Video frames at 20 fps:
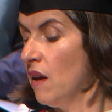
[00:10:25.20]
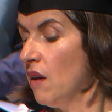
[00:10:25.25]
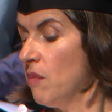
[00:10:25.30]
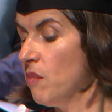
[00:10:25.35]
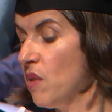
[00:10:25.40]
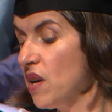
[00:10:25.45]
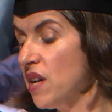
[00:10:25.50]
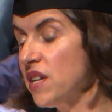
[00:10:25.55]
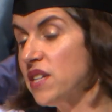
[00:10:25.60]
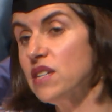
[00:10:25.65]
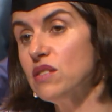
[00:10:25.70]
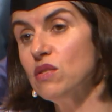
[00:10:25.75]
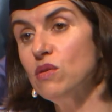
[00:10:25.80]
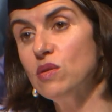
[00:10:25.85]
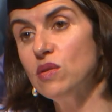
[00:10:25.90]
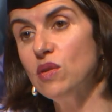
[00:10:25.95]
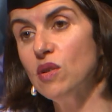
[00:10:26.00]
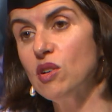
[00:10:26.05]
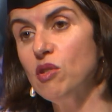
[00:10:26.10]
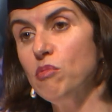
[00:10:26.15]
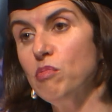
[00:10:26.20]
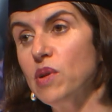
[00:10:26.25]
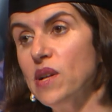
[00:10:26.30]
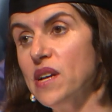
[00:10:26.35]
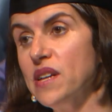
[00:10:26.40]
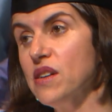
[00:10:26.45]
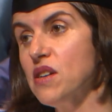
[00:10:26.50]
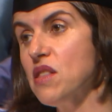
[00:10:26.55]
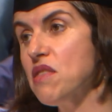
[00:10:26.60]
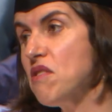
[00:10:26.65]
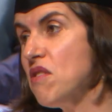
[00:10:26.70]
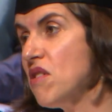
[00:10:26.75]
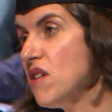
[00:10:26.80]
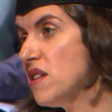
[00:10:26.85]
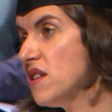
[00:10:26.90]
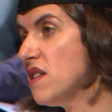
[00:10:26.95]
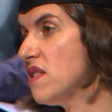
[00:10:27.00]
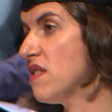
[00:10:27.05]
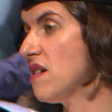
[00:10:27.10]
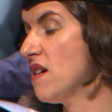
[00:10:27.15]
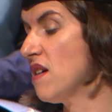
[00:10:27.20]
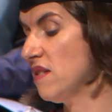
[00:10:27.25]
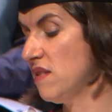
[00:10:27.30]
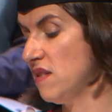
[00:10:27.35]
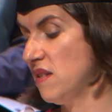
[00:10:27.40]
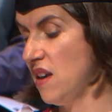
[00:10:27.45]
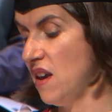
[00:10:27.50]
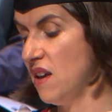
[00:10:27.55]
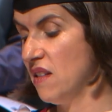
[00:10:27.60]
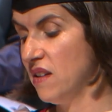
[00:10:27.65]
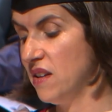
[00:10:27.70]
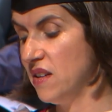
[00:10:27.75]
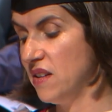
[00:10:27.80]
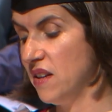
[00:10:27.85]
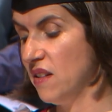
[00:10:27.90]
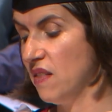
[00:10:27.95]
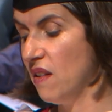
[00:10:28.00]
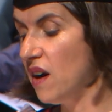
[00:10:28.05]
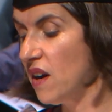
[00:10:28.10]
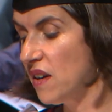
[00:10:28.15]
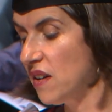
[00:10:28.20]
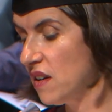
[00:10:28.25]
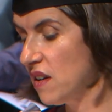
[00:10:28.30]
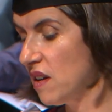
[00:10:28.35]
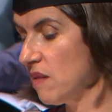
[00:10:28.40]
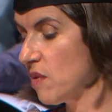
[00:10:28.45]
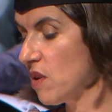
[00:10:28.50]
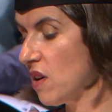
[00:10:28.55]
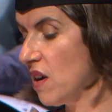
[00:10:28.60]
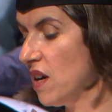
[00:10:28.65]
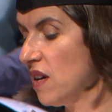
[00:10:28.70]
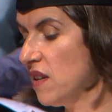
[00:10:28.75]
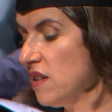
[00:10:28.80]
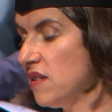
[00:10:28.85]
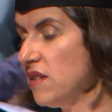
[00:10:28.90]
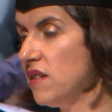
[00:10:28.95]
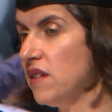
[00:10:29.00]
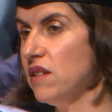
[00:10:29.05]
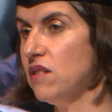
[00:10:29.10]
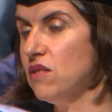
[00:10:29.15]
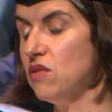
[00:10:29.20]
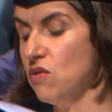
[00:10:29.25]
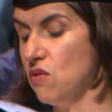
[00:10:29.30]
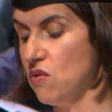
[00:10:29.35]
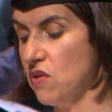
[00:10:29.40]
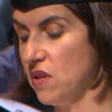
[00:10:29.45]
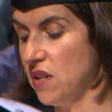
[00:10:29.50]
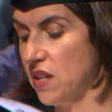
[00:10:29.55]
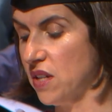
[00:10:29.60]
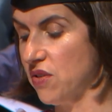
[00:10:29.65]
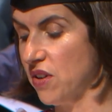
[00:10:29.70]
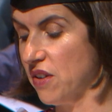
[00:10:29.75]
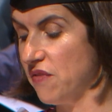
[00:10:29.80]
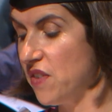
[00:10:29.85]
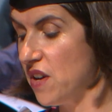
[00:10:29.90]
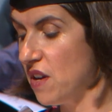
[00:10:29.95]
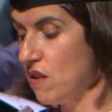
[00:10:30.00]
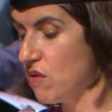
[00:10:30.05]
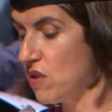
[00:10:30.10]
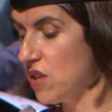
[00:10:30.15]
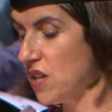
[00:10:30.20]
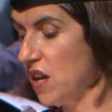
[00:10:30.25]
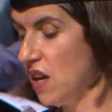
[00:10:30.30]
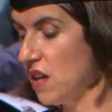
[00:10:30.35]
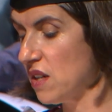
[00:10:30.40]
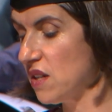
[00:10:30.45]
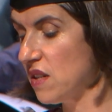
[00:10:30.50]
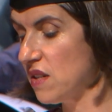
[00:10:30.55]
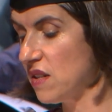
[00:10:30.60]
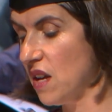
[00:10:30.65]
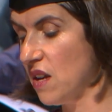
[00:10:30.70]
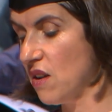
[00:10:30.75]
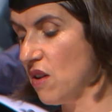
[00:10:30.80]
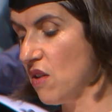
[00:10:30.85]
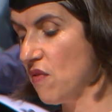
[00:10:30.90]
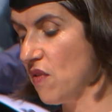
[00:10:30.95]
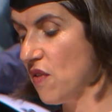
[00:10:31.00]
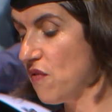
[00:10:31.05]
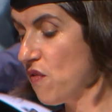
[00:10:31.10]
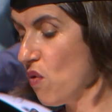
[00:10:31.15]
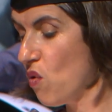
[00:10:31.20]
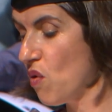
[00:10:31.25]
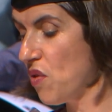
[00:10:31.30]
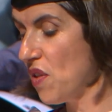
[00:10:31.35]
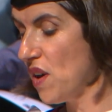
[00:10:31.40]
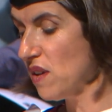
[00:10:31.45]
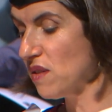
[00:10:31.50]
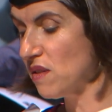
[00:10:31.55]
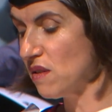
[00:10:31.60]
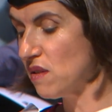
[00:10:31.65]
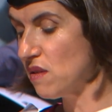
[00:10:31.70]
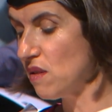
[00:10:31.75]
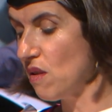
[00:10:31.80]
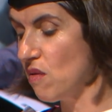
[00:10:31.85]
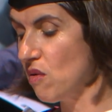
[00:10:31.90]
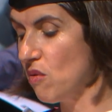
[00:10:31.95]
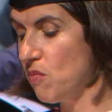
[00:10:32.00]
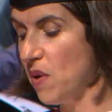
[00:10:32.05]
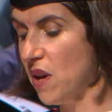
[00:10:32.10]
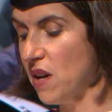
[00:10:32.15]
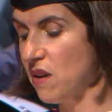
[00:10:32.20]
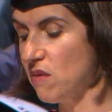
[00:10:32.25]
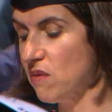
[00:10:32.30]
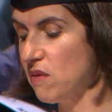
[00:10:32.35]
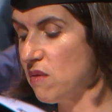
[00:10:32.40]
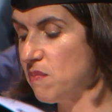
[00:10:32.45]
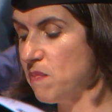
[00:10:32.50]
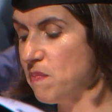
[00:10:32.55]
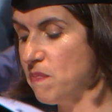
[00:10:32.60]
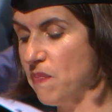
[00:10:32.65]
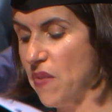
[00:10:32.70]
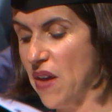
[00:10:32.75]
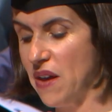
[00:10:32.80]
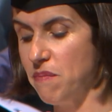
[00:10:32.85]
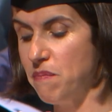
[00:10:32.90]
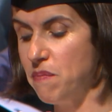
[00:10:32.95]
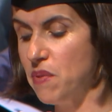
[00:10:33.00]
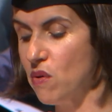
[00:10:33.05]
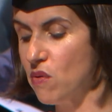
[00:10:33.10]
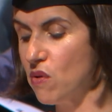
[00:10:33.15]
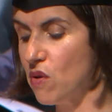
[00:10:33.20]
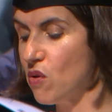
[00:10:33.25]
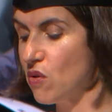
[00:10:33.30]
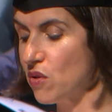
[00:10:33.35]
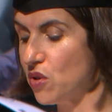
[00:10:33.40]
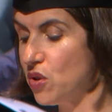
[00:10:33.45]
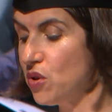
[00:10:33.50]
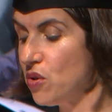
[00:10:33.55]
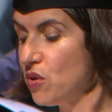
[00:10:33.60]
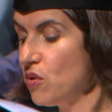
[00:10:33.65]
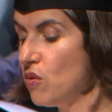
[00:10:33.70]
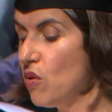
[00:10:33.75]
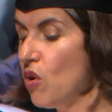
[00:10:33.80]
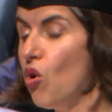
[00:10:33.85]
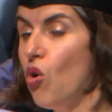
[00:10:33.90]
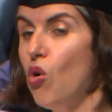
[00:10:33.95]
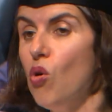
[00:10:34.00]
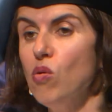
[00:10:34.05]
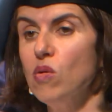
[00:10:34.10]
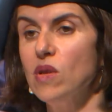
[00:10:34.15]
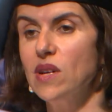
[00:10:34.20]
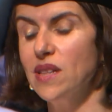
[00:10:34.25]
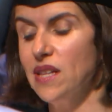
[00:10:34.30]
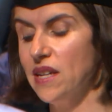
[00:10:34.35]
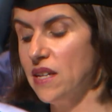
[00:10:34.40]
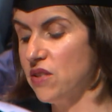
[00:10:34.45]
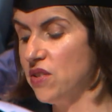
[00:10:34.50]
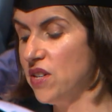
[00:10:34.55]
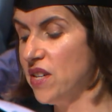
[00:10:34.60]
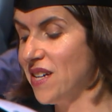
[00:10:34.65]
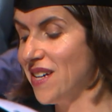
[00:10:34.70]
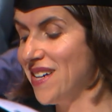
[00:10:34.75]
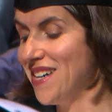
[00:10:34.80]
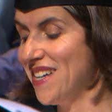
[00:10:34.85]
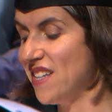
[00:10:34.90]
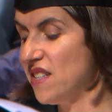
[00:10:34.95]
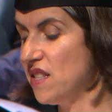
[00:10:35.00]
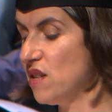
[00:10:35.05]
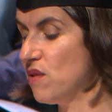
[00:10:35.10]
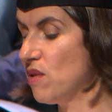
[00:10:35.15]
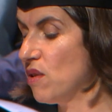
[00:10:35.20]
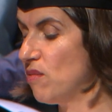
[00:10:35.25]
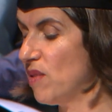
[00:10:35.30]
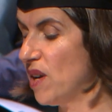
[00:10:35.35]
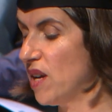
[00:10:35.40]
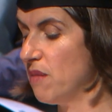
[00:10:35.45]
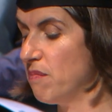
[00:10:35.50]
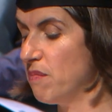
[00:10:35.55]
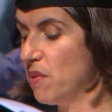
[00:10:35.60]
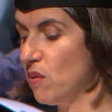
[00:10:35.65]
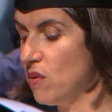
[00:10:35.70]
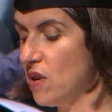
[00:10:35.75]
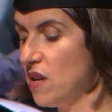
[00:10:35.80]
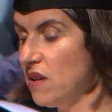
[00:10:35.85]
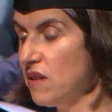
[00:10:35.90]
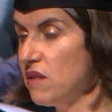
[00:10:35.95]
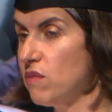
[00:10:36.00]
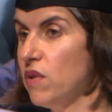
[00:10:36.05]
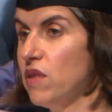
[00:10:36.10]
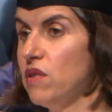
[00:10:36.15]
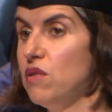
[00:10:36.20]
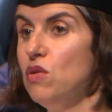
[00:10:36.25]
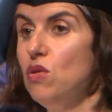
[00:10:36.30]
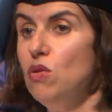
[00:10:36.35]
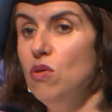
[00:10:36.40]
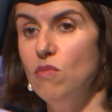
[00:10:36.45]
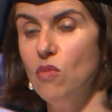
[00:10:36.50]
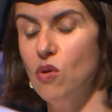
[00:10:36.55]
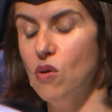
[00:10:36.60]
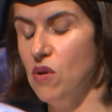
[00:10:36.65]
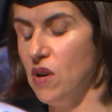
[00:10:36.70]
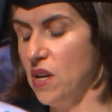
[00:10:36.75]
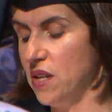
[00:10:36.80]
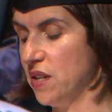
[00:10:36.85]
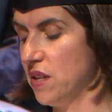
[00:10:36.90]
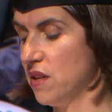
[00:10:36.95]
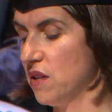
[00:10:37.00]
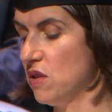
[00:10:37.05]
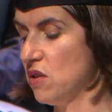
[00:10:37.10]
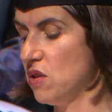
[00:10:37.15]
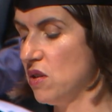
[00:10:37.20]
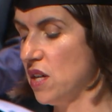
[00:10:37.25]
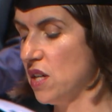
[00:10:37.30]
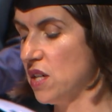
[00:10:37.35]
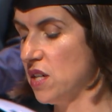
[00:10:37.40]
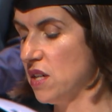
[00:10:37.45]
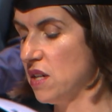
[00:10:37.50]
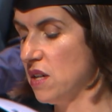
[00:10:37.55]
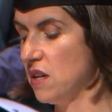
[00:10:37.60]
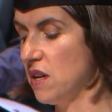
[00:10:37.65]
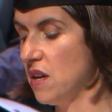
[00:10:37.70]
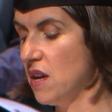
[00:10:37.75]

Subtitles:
Monash has also completed 30,000 LED lighting upgrades, installed electric vehicle chargers and over 4,000 solar panels, and built 2 all-electric net zero ready buildings with 2 more under construction.